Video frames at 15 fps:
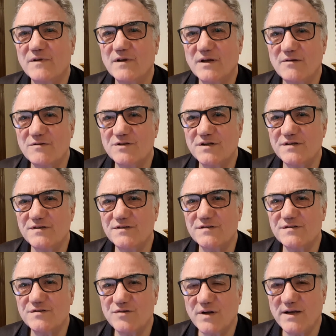
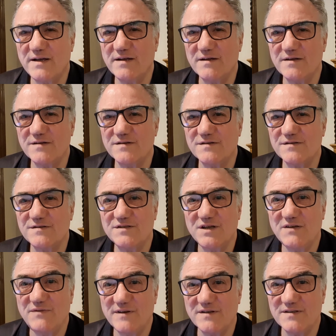coaches, trainers,
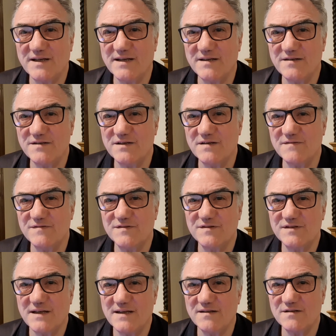chief executives,
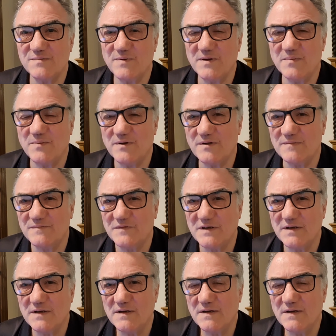salespeople,